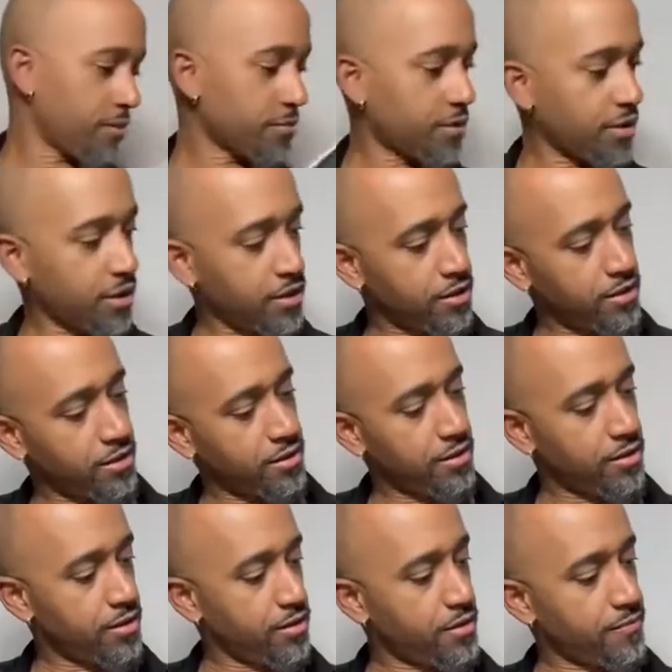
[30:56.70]
saying?
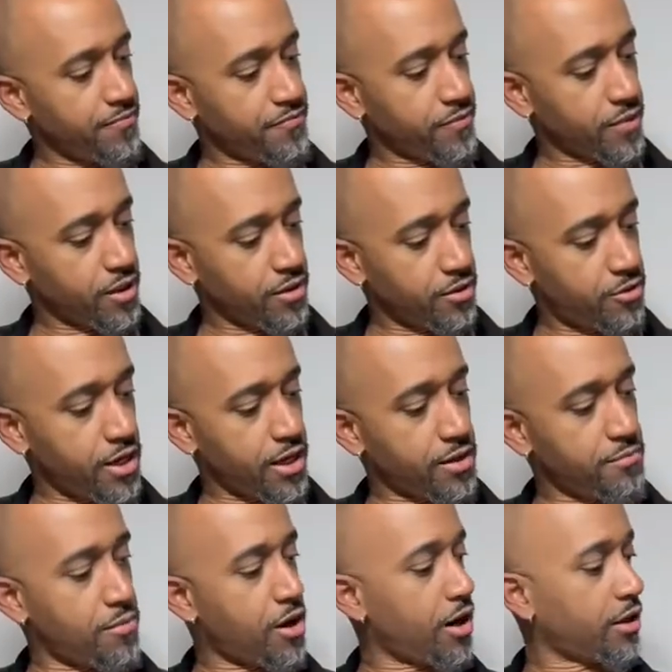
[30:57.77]
Greg and
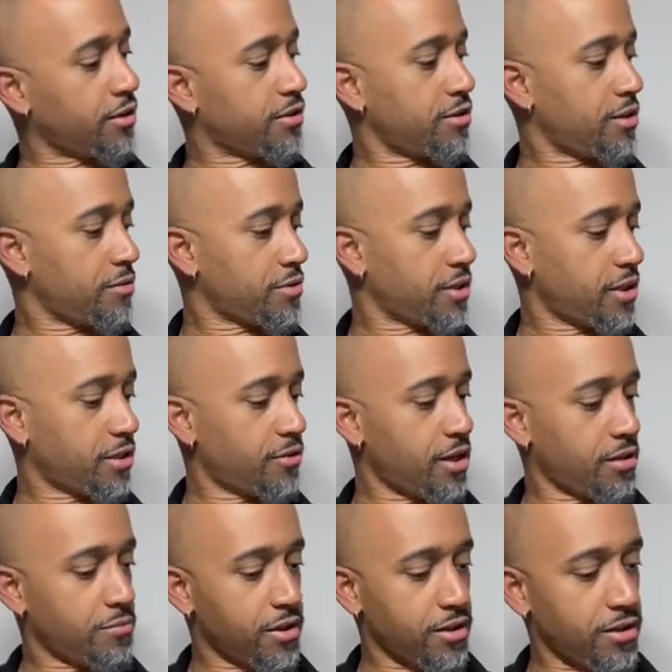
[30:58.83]
Marcus, you know what I'm saying?
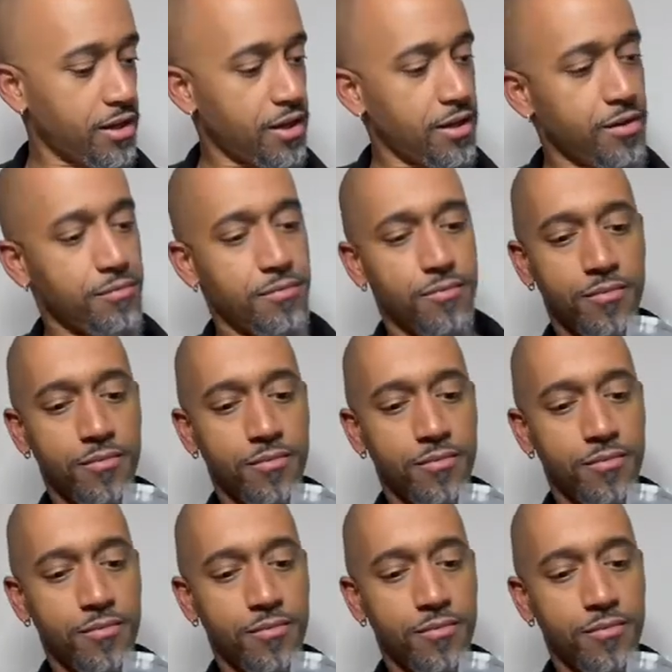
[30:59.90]
Greg Burnham,